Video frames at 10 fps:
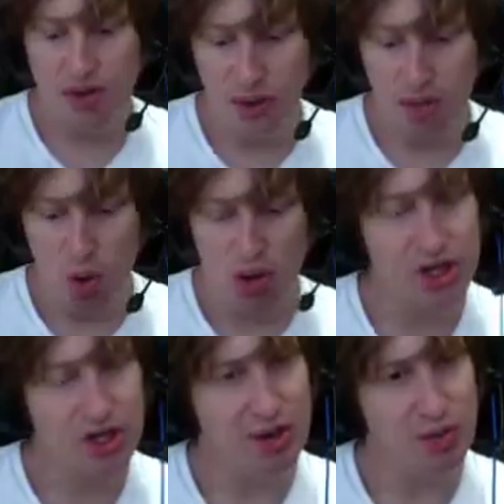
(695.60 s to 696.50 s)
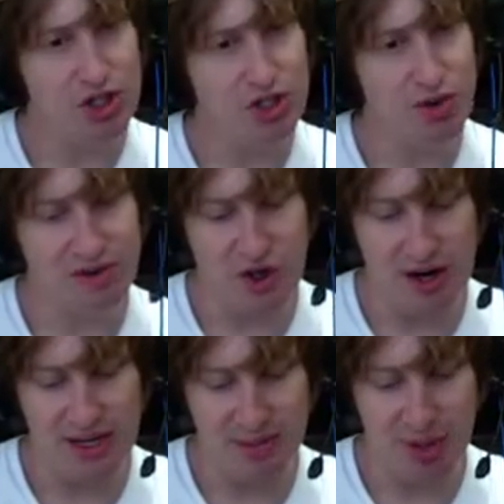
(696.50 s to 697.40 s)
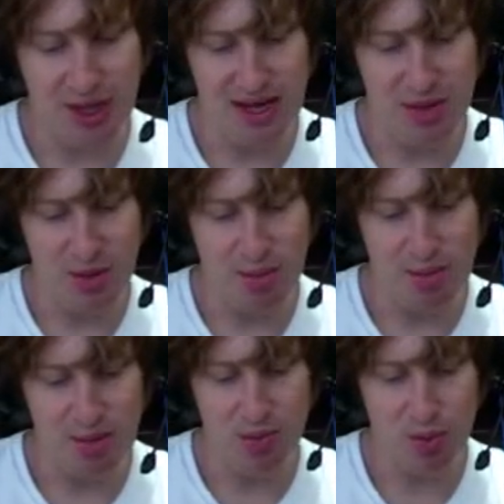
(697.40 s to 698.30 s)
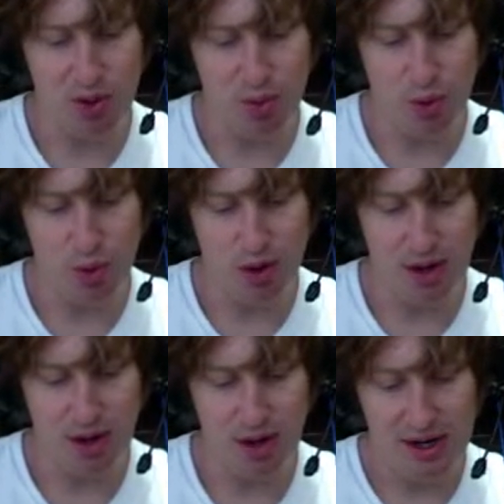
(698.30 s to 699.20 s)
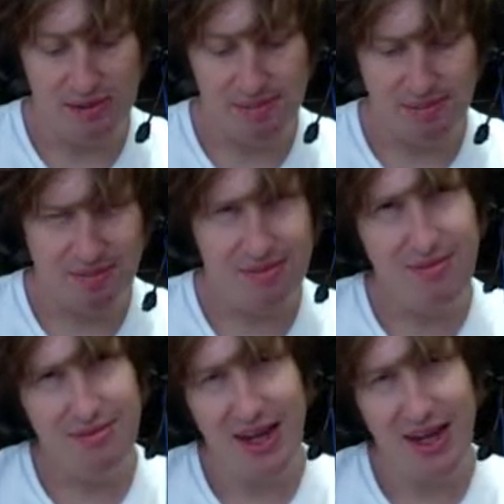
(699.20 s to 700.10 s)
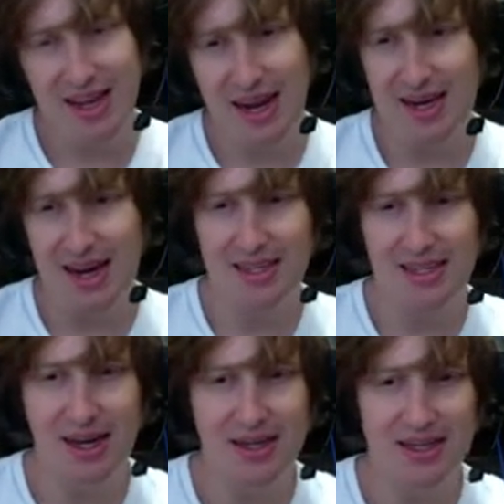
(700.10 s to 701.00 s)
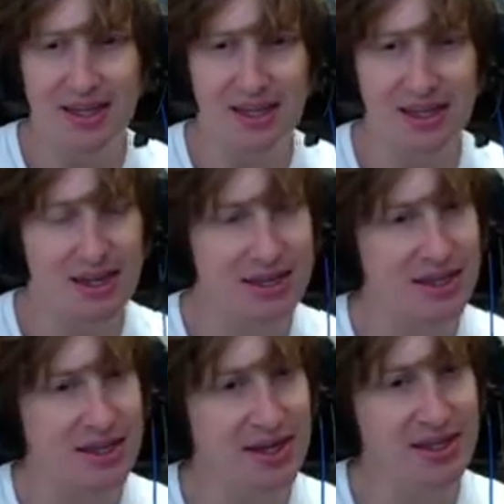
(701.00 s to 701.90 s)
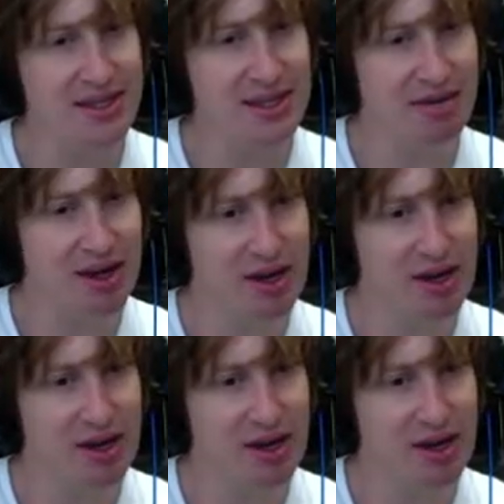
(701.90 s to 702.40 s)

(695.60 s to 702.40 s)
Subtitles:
emotionally, we're sort of trying to play the people that we were in like 1996, 1997,